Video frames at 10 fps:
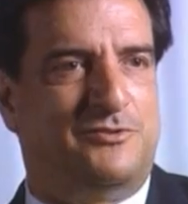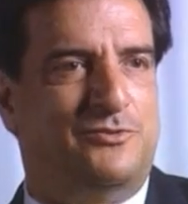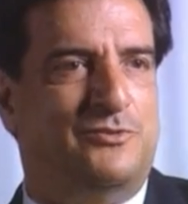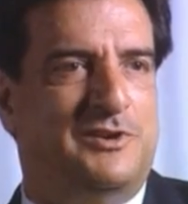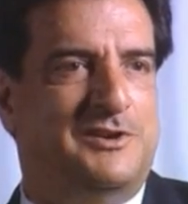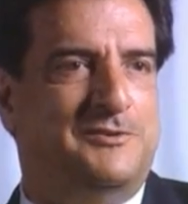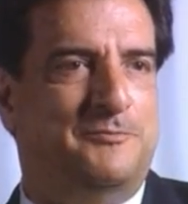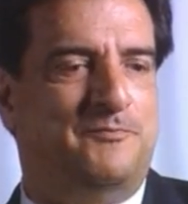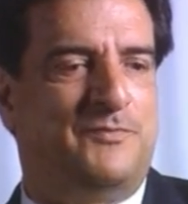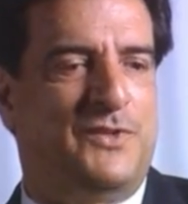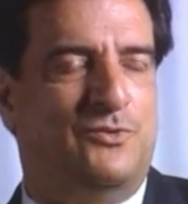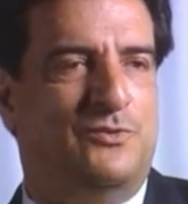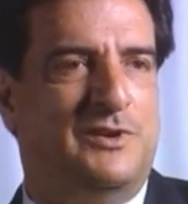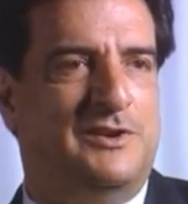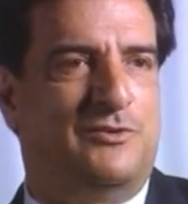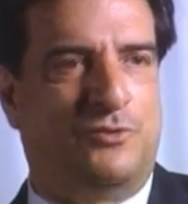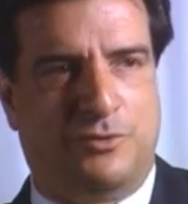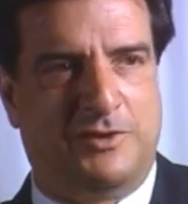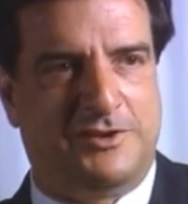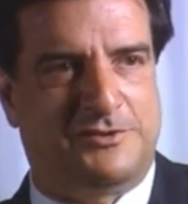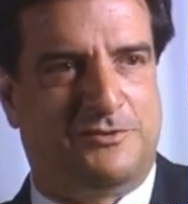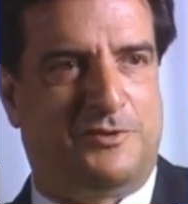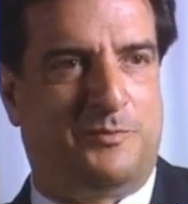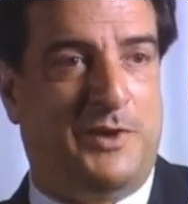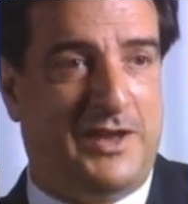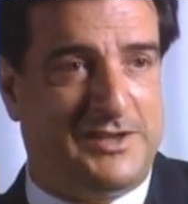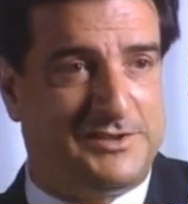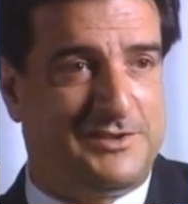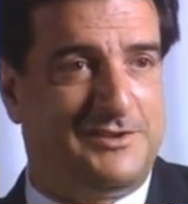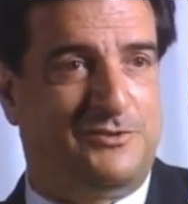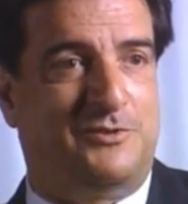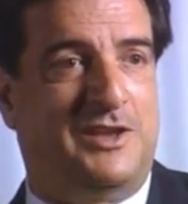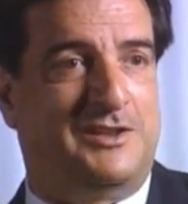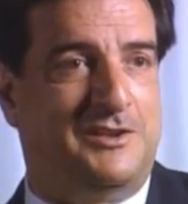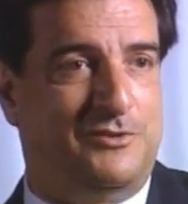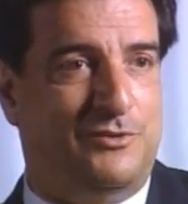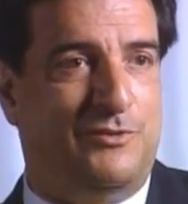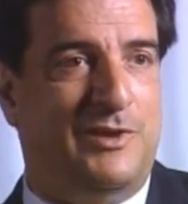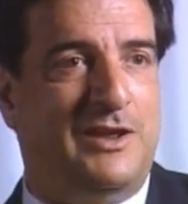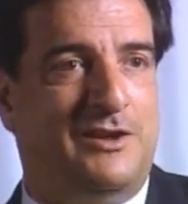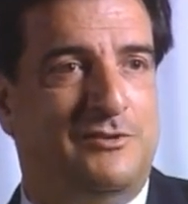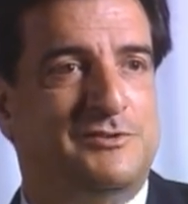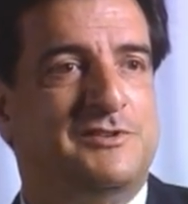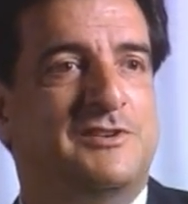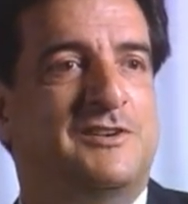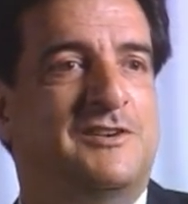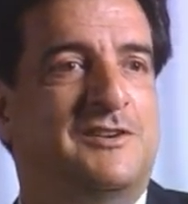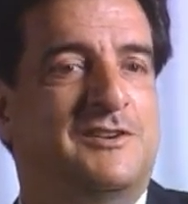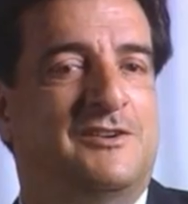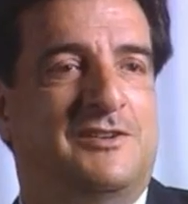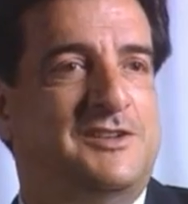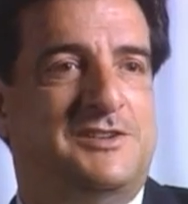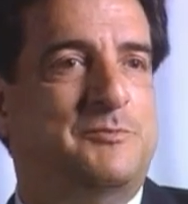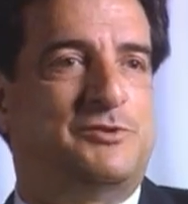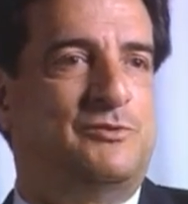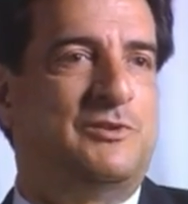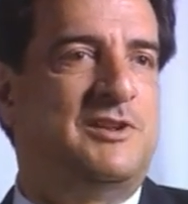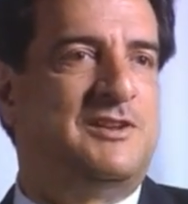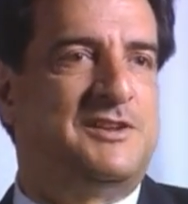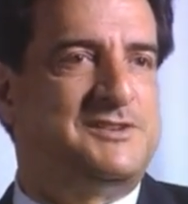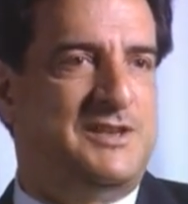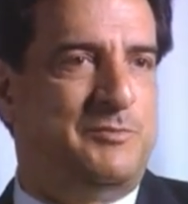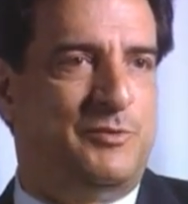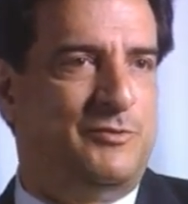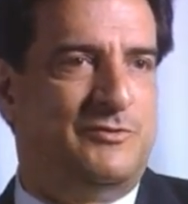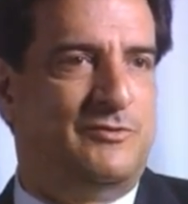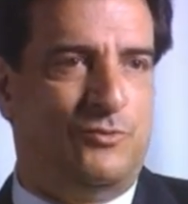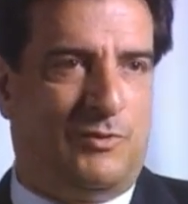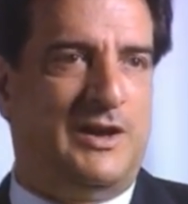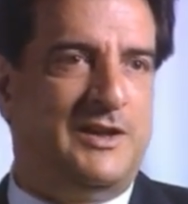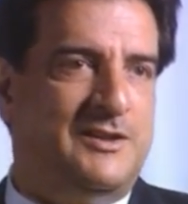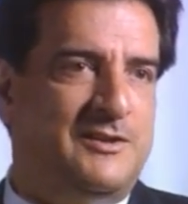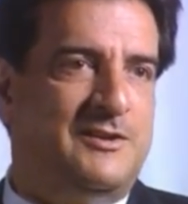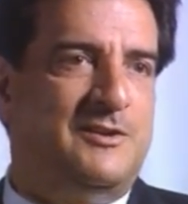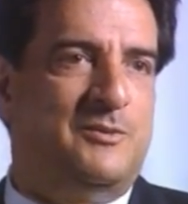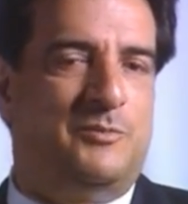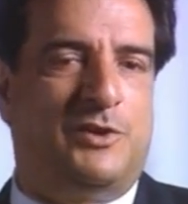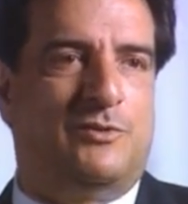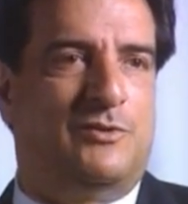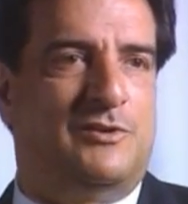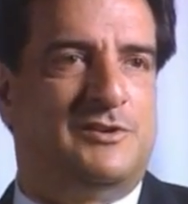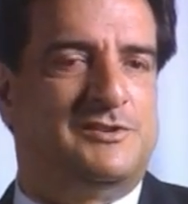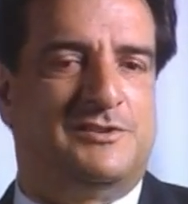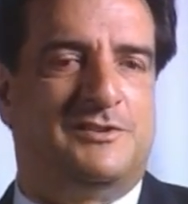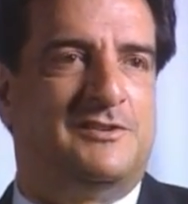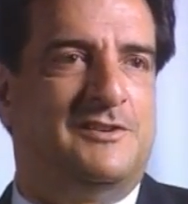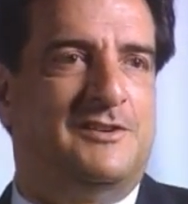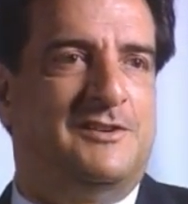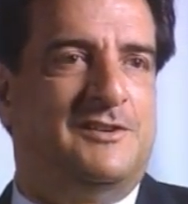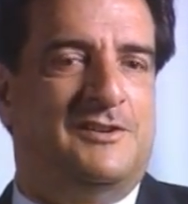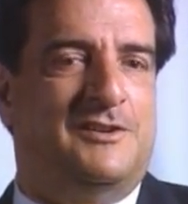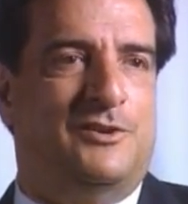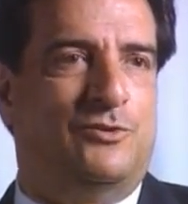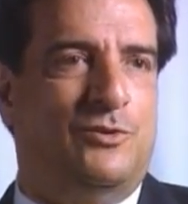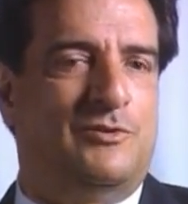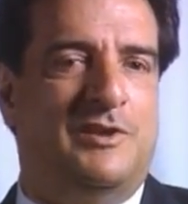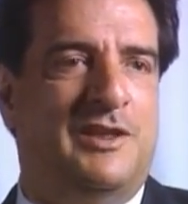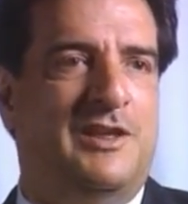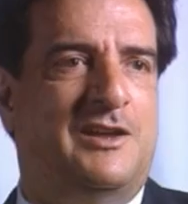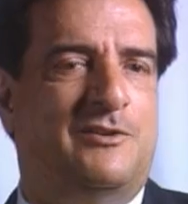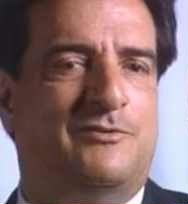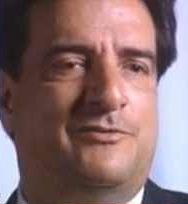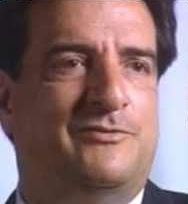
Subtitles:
to rodents or pests to get into the warehouse. That's absolutely unacceptable. Why? Because you don't have